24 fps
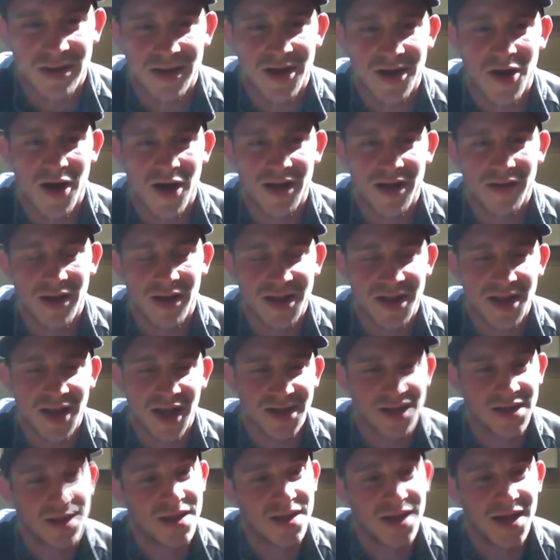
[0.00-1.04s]
You know, I'd
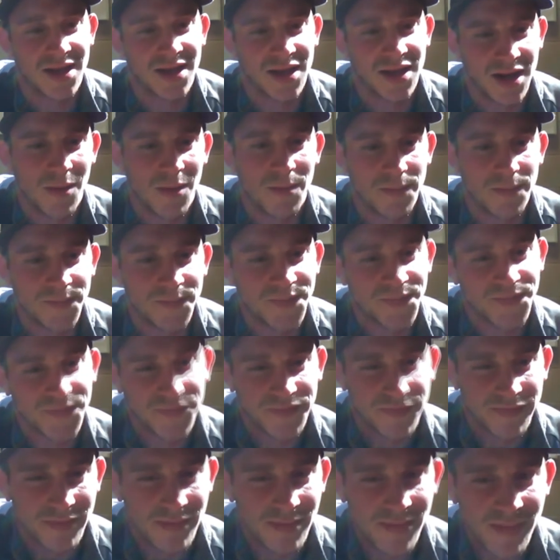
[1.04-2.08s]
like to think that I'm
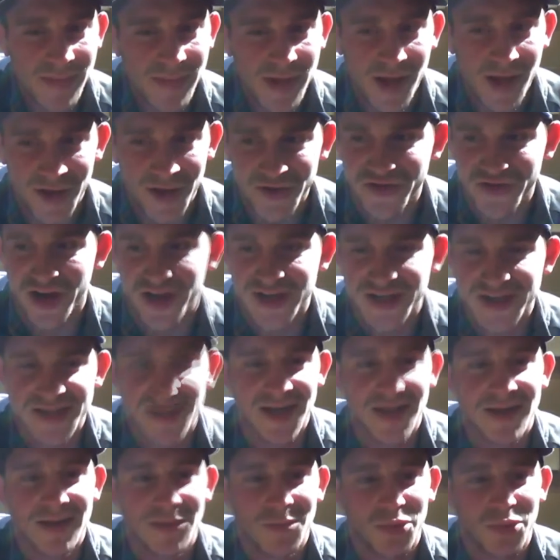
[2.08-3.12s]

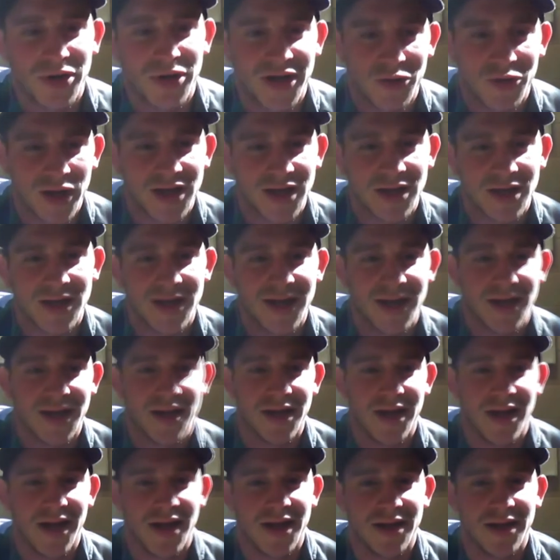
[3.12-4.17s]
adjusting pretty quickly
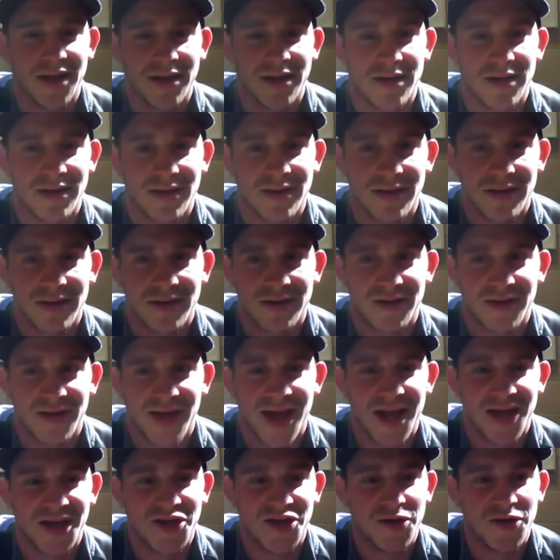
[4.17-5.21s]
and
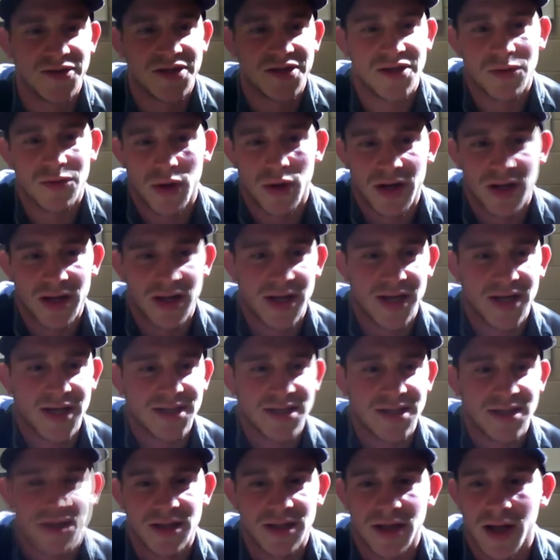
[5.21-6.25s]
getting used to what it
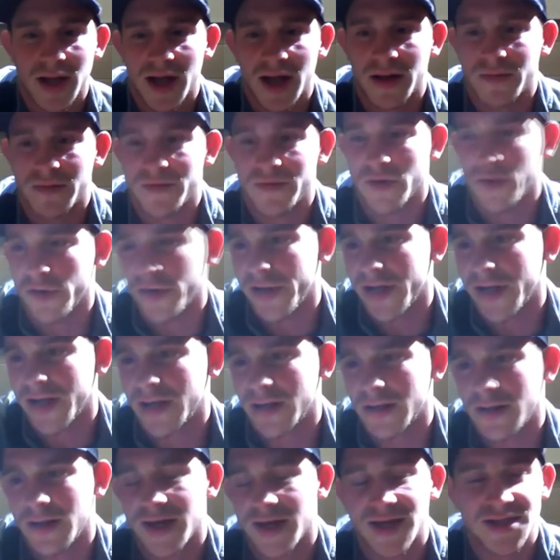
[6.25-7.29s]
is and
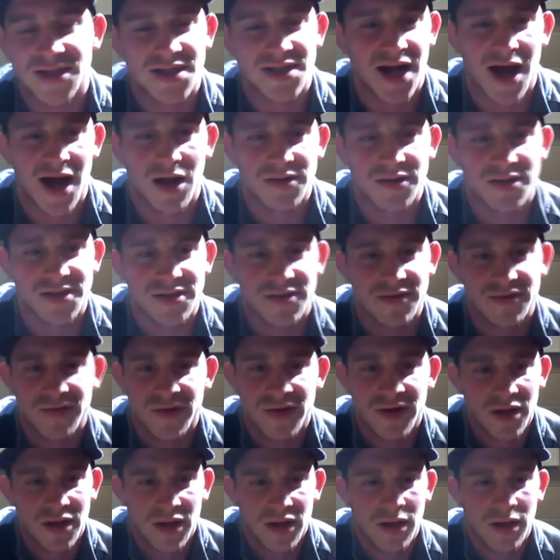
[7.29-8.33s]
learning the ins and outs of